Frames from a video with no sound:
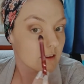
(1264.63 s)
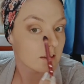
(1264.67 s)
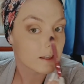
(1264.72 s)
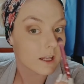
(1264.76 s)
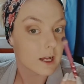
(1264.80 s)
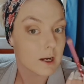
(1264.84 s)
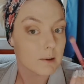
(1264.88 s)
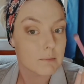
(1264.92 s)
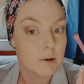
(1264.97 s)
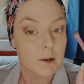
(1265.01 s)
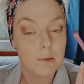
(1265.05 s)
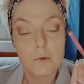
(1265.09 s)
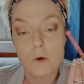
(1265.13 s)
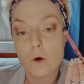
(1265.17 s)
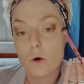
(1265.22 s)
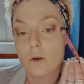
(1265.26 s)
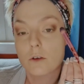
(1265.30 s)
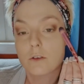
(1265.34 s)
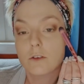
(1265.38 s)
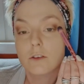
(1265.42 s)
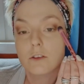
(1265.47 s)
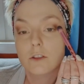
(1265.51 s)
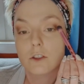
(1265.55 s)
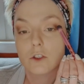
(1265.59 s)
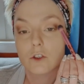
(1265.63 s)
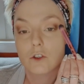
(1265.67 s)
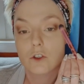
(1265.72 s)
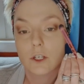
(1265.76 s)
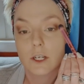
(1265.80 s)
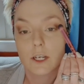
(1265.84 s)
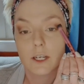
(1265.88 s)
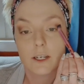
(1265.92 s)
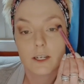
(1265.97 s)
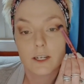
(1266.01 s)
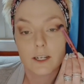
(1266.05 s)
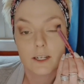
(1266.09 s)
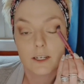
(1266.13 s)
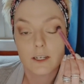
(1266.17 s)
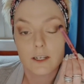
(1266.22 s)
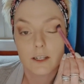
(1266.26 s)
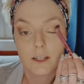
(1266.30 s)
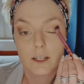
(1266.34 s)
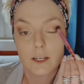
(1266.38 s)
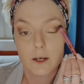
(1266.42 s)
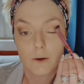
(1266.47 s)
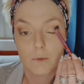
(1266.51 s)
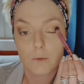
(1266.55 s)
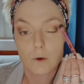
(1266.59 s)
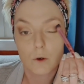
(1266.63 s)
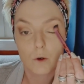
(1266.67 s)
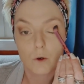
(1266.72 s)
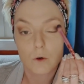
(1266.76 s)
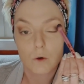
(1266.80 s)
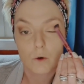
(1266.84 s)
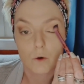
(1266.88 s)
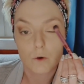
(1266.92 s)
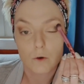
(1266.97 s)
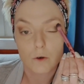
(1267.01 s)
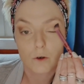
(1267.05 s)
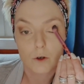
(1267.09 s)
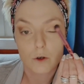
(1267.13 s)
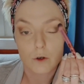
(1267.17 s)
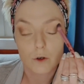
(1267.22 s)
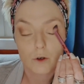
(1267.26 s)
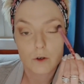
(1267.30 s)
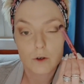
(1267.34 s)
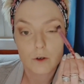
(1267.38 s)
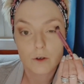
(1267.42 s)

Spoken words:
that, but I'm concentrating it into the outer corner.